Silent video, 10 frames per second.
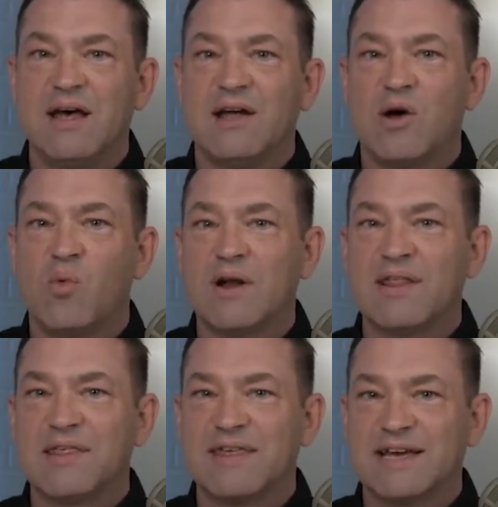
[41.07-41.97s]
Now, one of
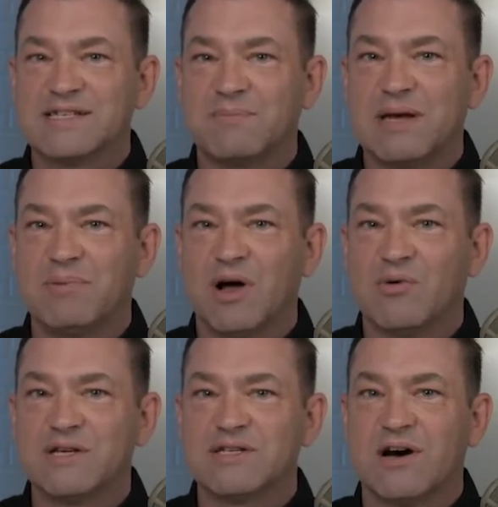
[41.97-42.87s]
the things that people
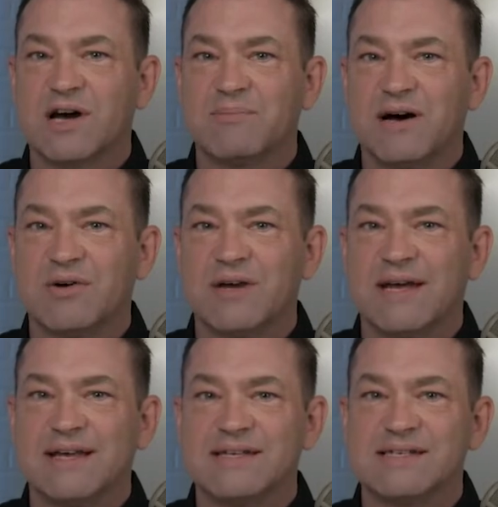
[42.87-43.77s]
always talk about
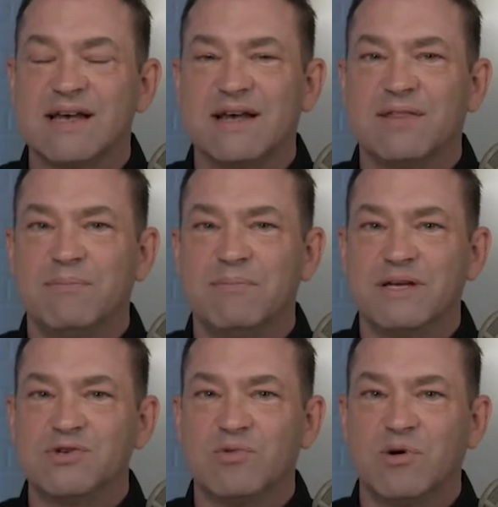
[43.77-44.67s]
is the
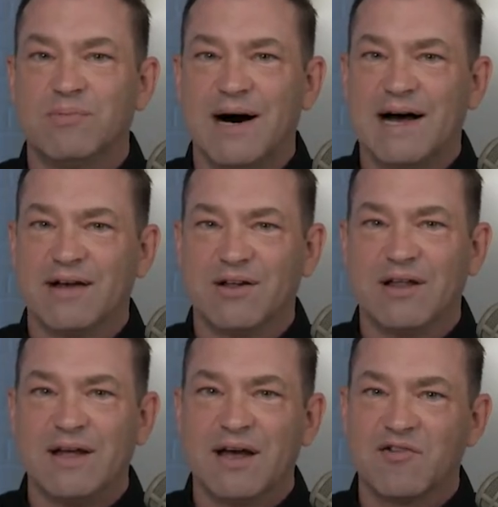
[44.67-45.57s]
miserable mile.
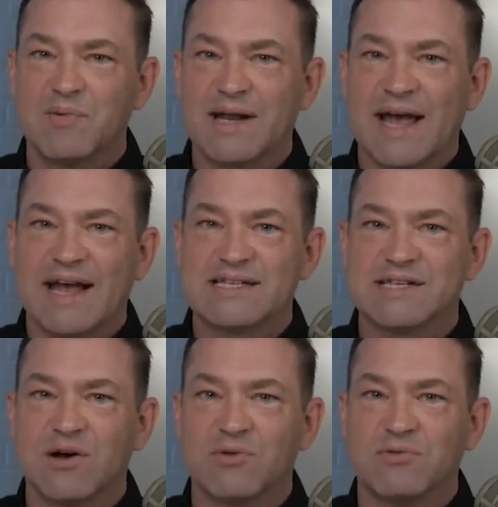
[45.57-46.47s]
Everybody hates
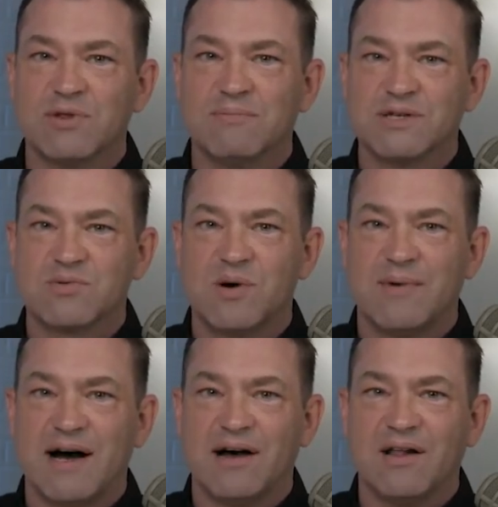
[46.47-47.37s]
to go through the miserable
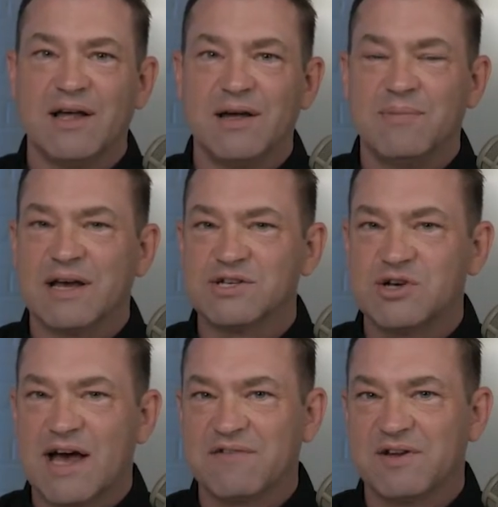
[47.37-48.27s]
mile because
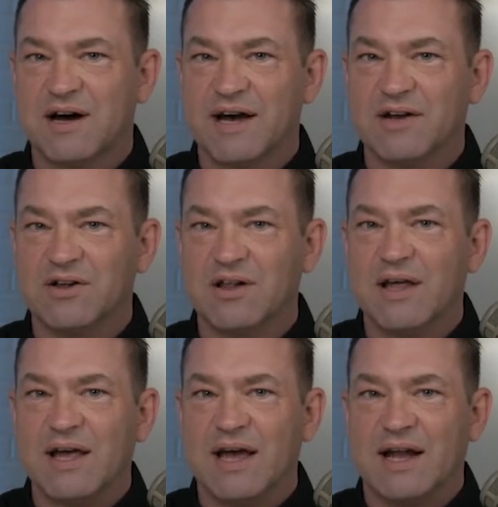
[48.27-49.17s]
you have to idle,
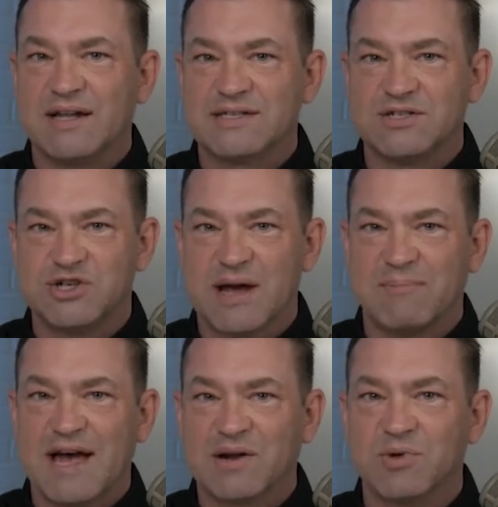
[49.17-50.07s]
and it's
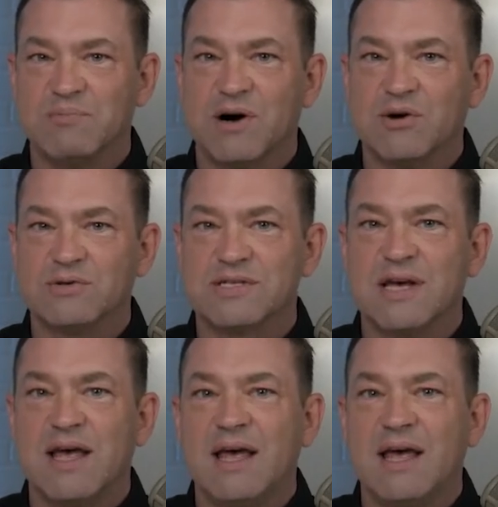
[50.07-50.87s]
jam-packed with boats,